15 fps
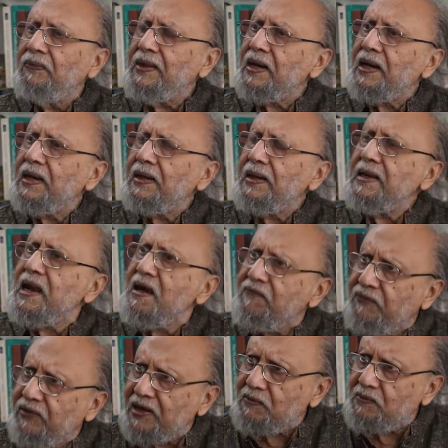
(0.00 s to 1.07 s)
there are
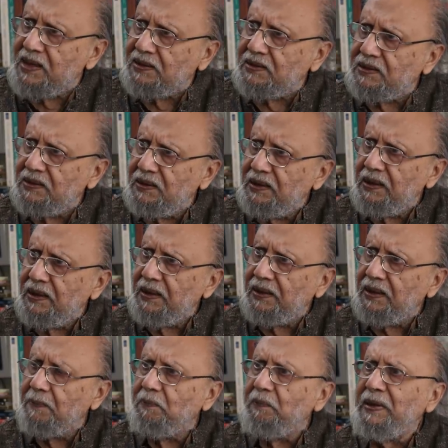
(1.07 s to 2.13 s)
enough farmers
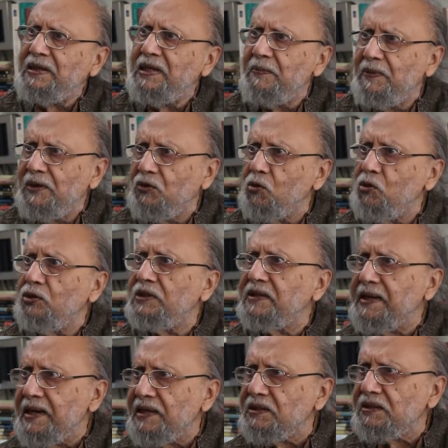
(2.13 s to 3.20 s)
in the BJP ruled
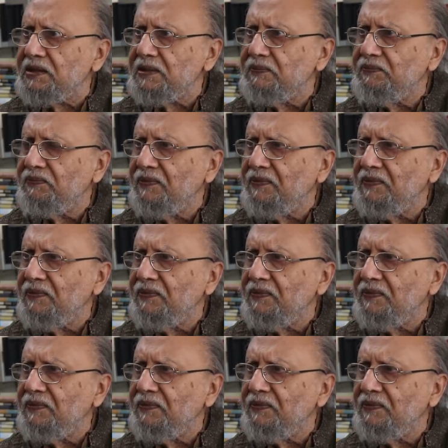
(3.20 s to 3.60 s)
states.